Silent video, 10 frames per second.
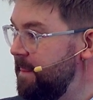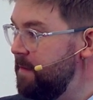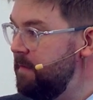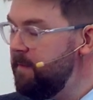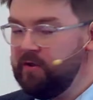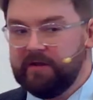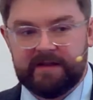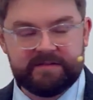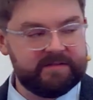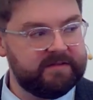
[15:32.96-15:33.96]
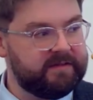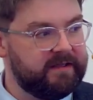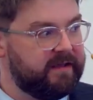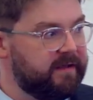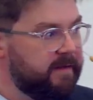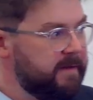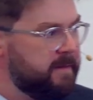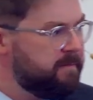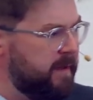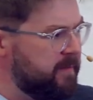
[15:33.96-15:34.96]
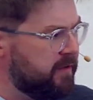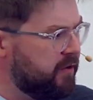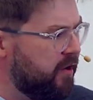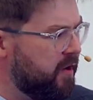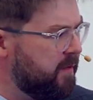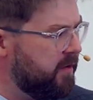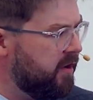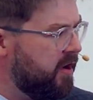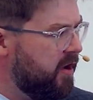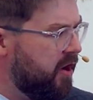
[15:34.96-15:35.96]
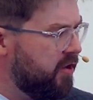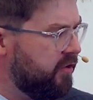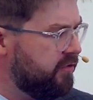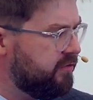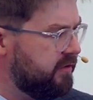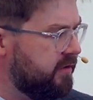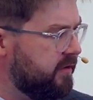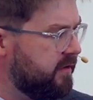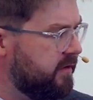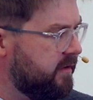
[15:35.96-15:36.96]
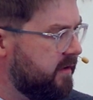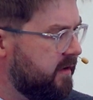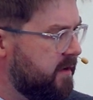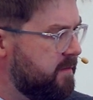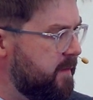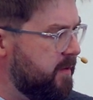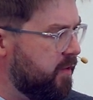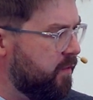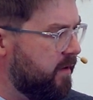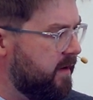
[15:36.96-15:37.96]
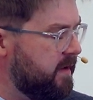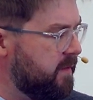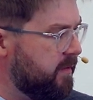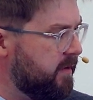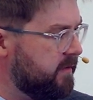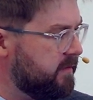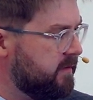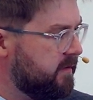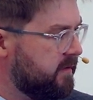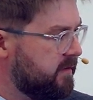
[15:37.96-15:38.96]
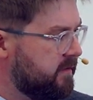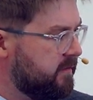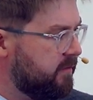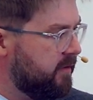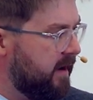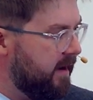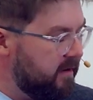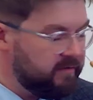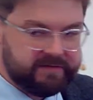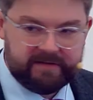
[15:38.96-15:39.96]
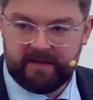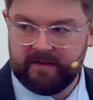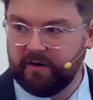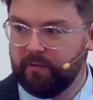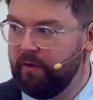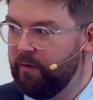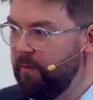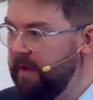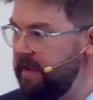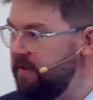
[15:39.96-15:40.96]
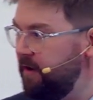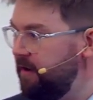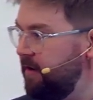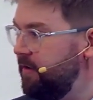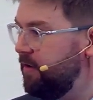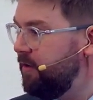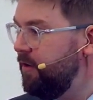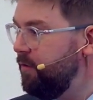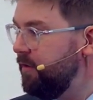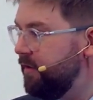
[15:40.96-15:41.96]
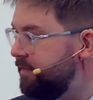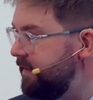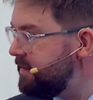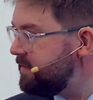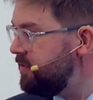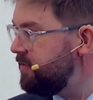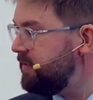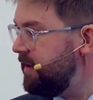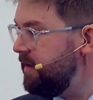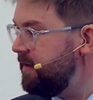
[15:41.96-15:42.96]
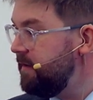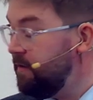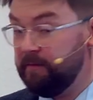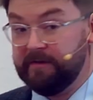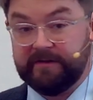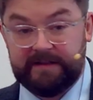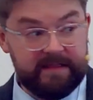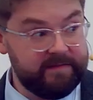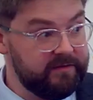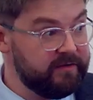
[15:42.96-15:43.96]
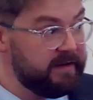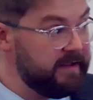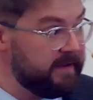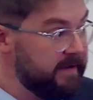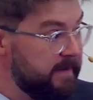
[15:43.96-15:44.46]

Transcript: Maybe you listen to people talk about how you should look Maybe you're worried about what your hair looks like, or what weight you are, or what your face looks like, or what your teeth look like.